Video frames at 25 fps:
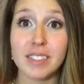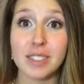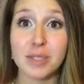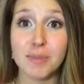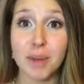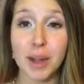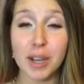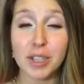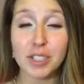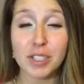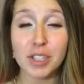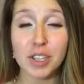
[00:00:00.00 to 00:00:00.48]

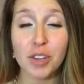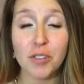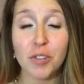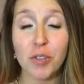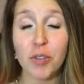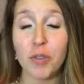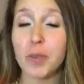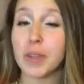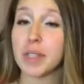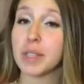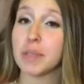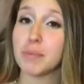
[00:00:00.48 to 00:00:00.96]
especially if
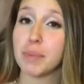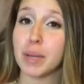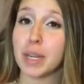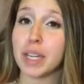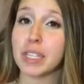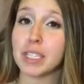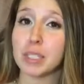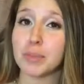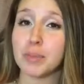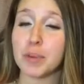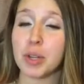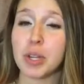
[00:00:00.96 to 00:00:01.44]
you've been
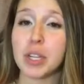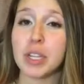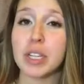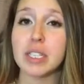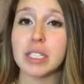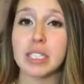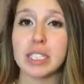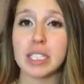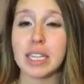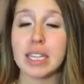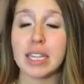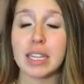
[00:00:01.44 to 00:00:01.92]

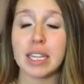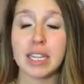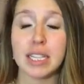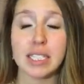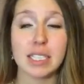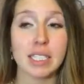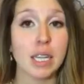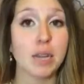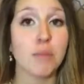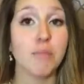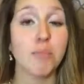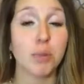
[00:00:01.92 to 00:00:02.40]
experiencing
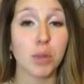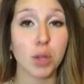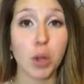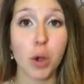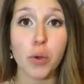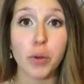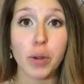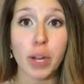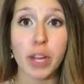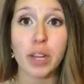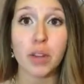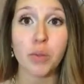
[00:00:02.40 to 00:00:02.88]
things like
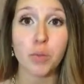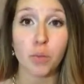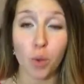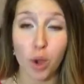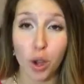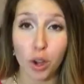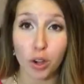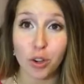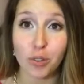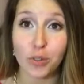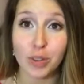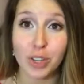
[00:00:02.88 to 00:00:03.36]
bloating and
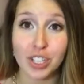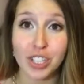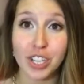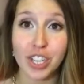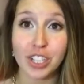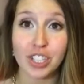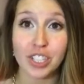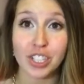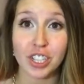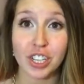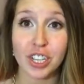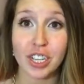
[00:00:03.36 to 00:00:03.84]
water
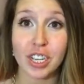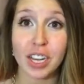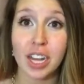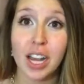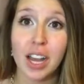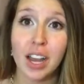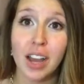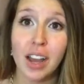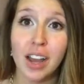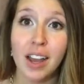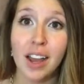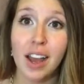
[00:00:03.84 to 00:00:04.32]
retention,
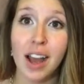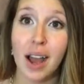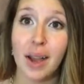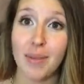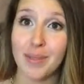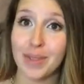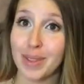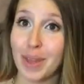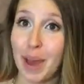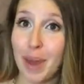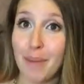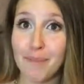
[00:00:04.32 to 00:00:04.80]

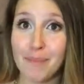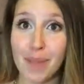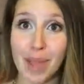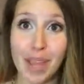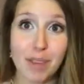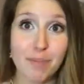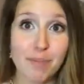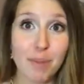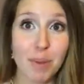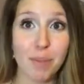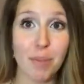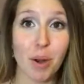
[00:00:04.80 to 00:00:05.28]
and that may
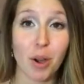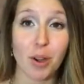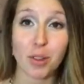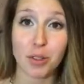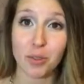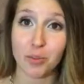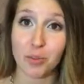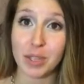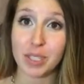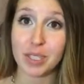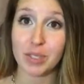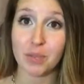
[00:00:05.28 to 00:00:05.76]
have been part of
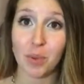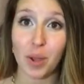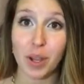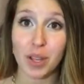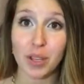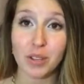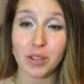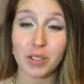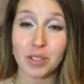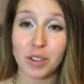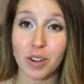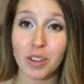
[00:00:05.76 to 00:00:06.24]
the reason why
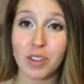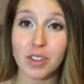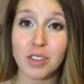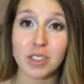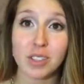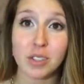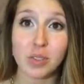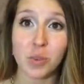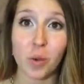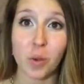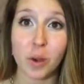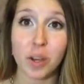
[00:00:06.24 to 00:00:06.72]
you started
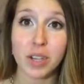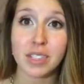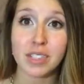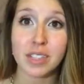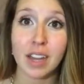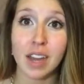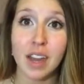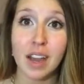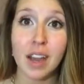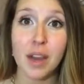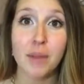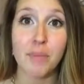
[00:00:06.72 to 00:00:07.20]
this
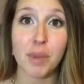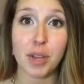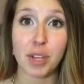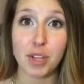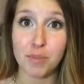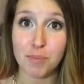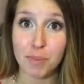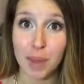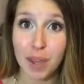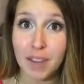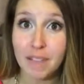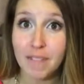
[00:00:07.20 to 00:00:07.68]
course. But
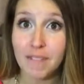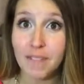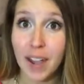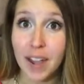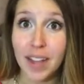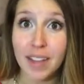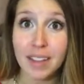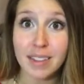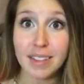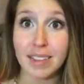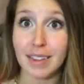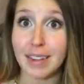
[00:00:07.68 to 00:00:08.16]
you may
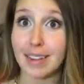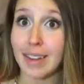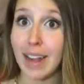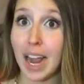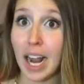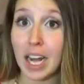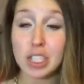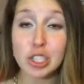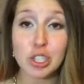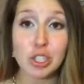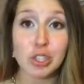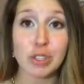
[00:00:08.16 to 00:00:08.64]
find that
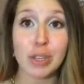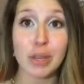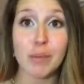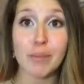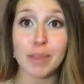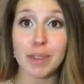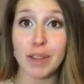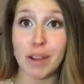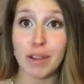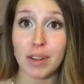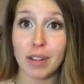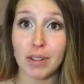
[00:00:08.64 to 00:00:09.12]
naturally,
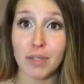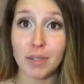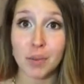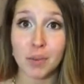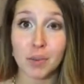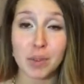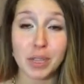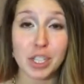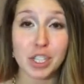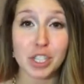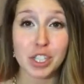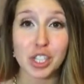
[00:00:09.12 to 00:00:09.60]
without even
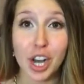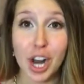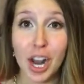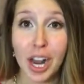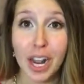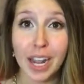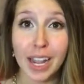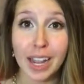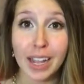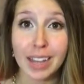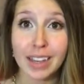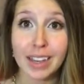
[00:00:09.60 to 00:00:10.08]
really
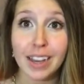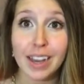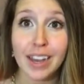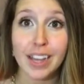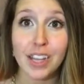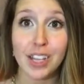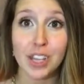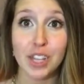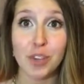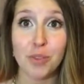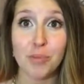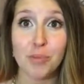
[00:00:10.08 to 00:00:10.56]
trying,
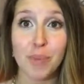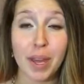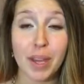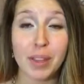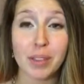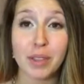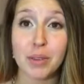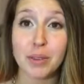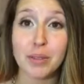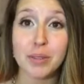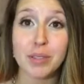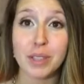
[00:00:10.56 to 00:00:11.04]
you may
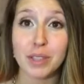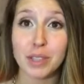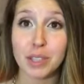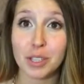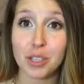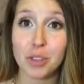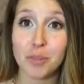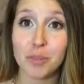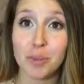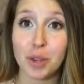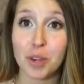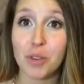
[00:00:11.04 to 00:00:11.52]
lose a
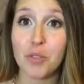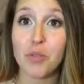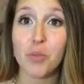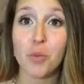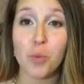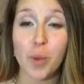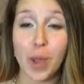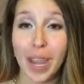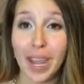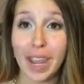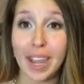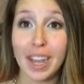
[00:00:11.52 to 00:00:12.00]
little bit of
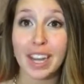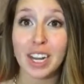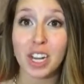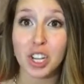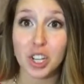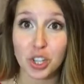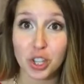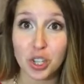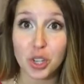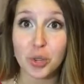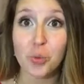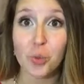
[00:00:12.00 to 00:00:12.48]
weight in a
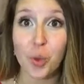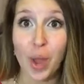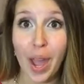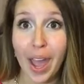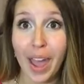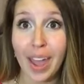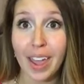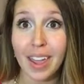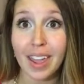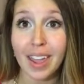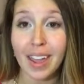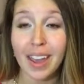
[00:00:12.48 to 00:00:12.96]
good
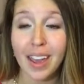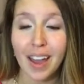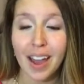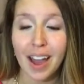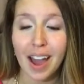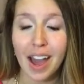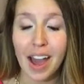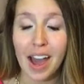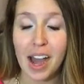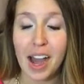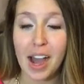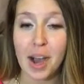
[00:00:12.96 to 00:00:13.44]
way.
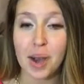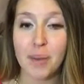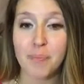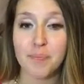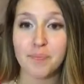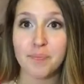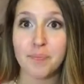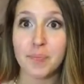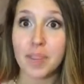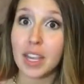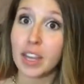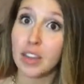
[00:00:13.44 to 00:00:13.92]

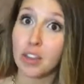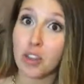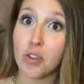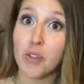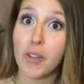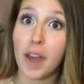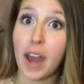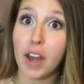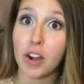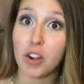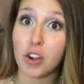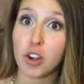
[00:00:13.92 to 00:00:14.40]
Either
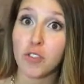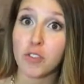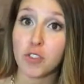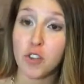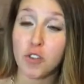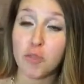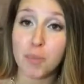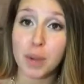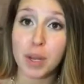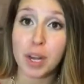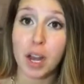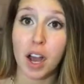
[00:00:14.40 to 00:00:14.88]
that, or if
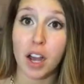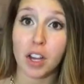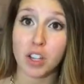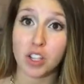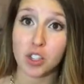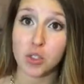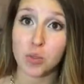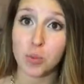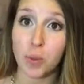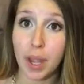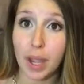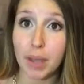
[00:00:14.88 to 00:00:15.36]
you've been
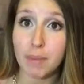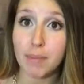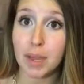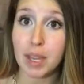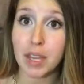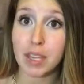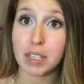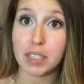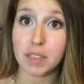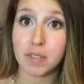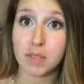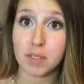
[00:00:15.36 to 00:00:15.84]
underweight
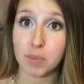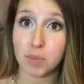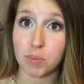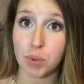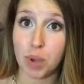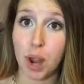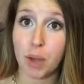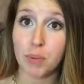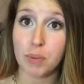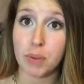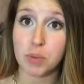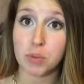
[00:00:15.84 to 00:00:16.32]
because of some
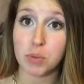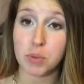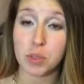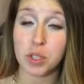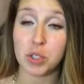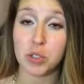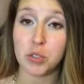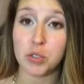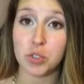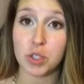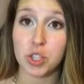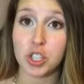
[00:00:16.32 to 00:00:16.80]
problems
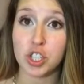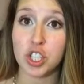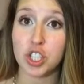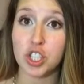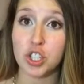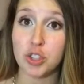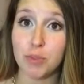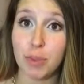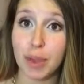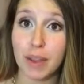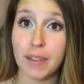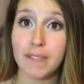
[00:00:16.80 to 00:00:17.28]
with
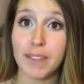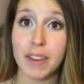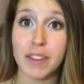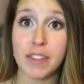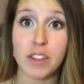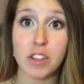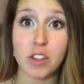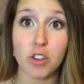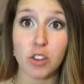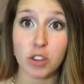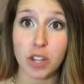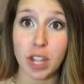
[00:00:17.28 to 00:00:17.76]
nutrition, you may
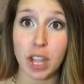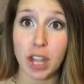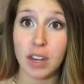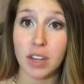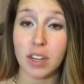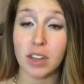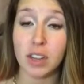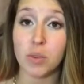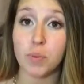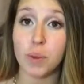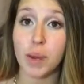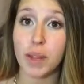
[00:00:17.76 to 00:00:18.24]
find that you're
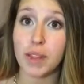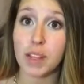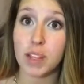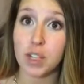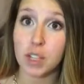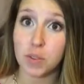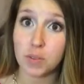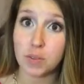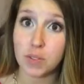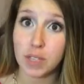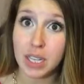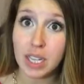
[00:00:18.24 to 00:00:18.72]
gaining the weight
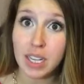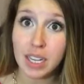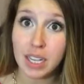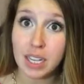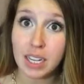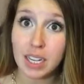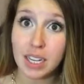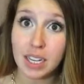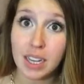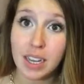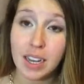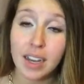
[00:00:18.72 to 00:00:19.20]
that you
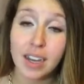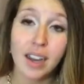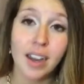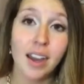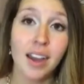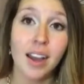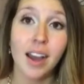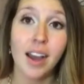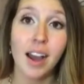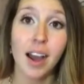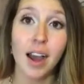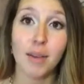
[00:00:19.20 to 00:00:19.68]
need
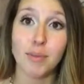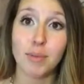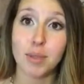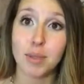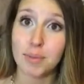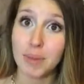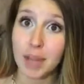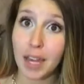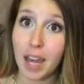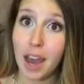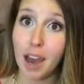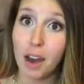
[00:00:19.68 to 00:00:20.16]
to
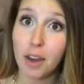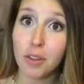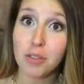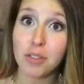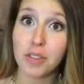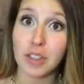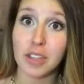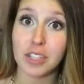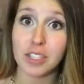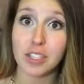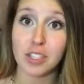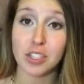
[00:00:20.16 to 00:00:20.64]
be
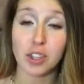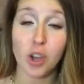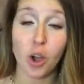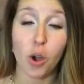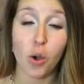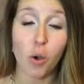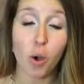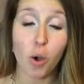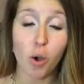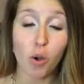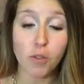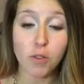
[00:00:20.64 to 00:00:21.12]
healthy.
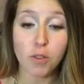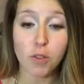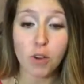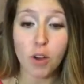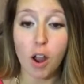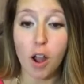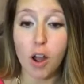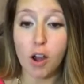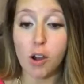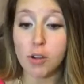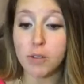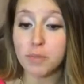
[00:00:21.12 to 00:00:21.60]
So
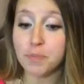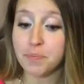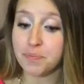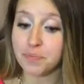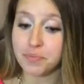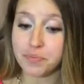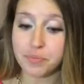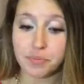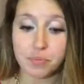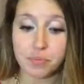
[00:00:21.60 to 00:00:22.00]
overall,